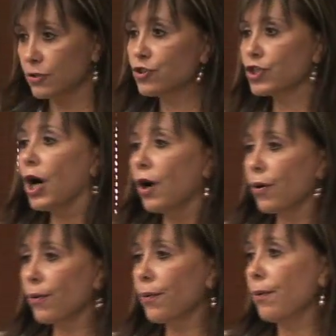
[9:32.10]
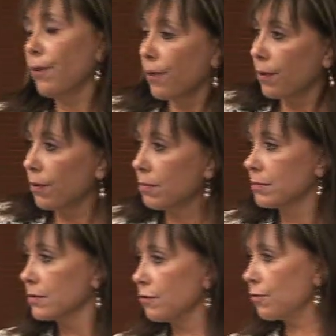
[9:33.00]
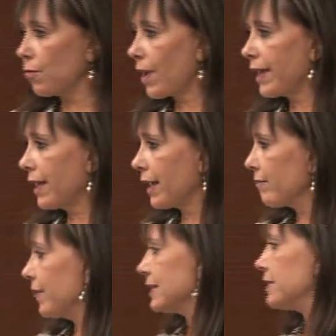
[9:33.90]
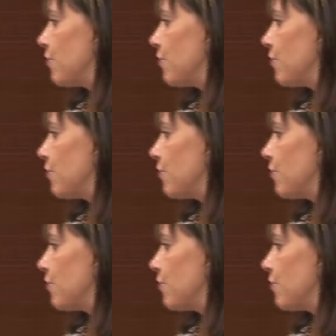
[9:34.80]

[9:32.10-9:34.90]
So why I can be at